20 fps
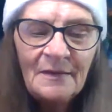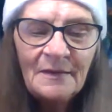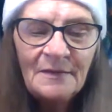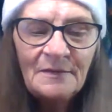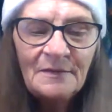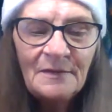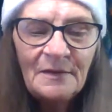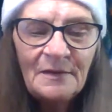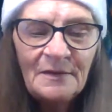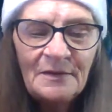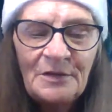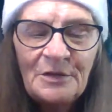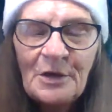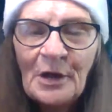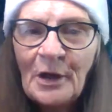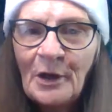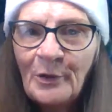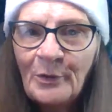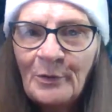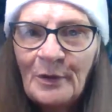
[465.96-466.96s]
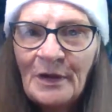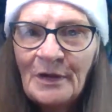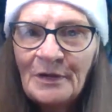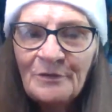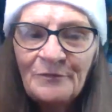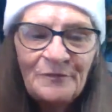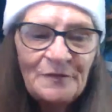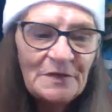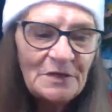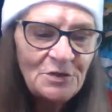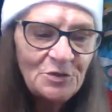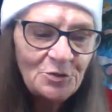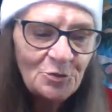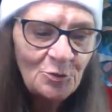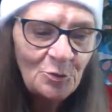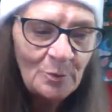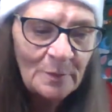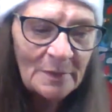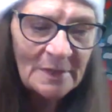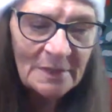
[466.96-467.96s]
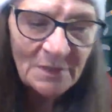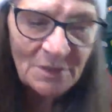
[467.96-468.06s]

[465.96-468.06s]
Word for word: you know, an official, but